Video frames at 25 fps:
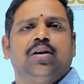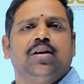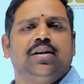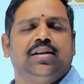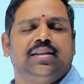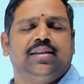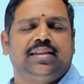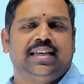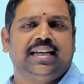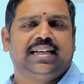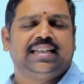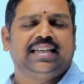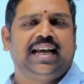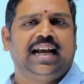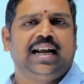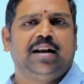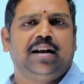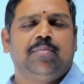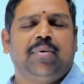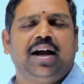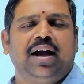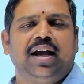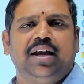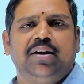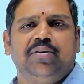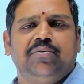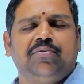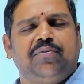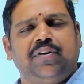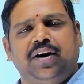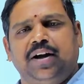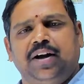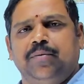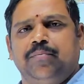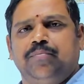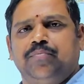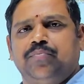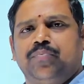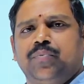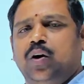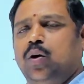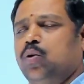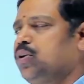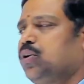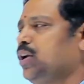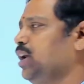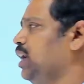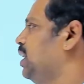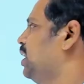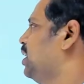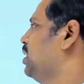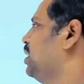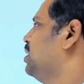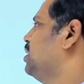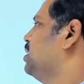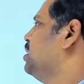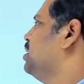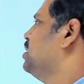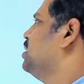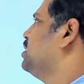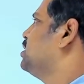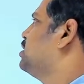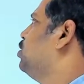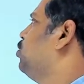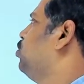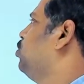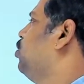6n by 5. Okay, so